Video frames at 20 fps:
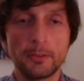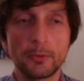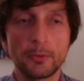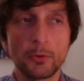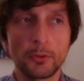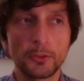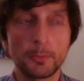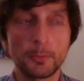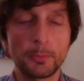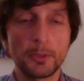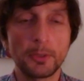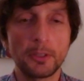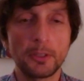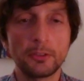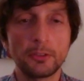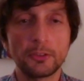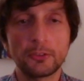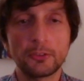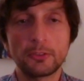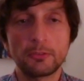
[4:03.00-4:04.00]
course,
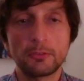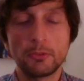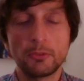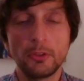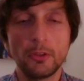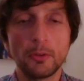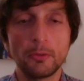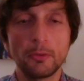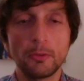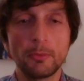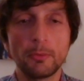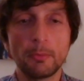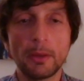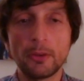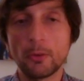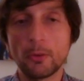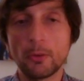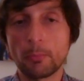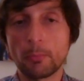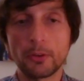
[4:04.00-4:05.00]
but just
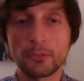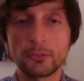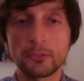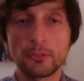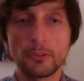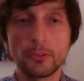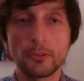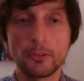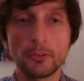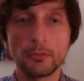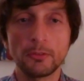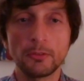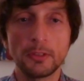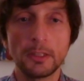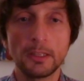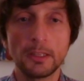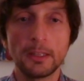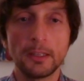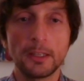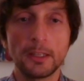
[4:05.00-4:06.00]
my own personal
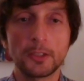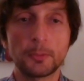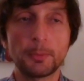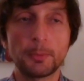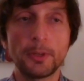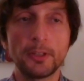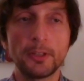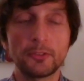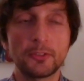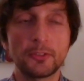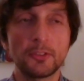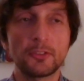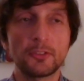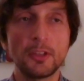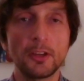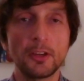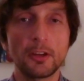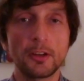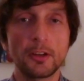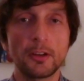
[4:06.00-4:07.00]
experience this
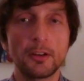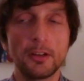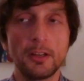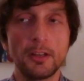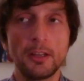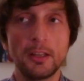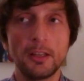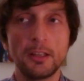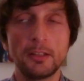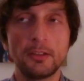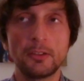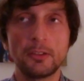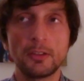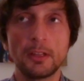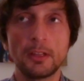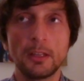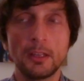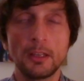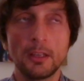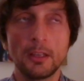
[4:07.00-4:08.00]
year, and
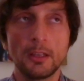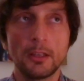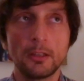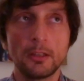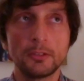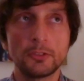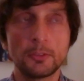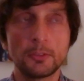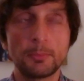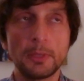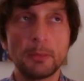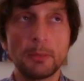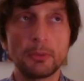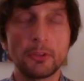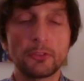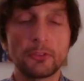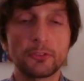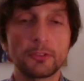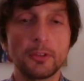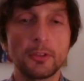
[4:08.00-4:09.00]
being able
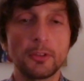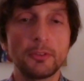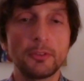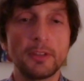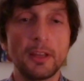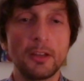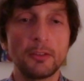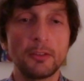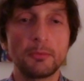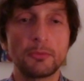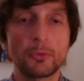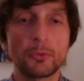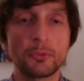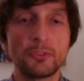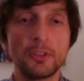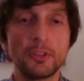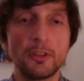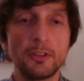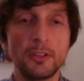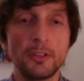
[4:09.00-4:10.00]
to slow down
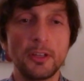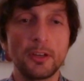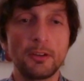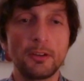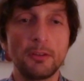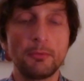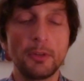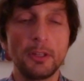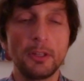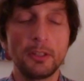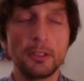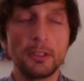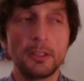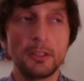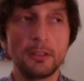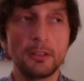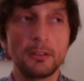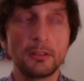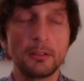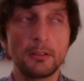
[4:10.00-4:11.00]
towards the end of the year and
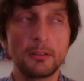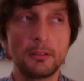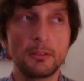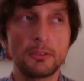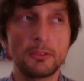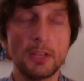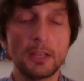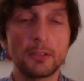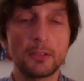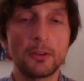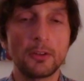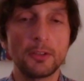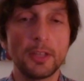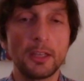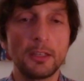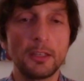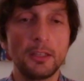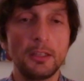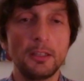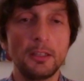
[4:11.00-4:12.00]
really take all
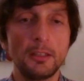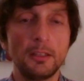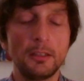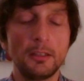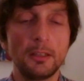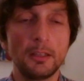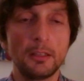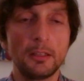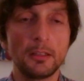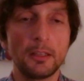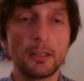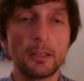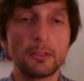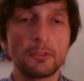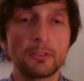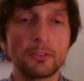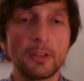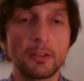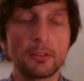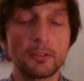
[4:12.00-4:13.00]
that in and let it
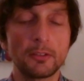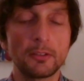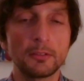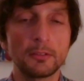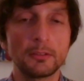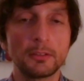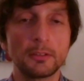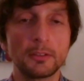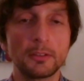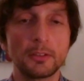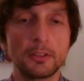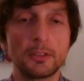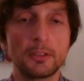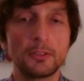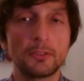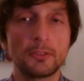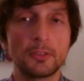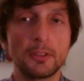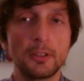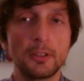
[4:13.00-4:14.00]
settle. Because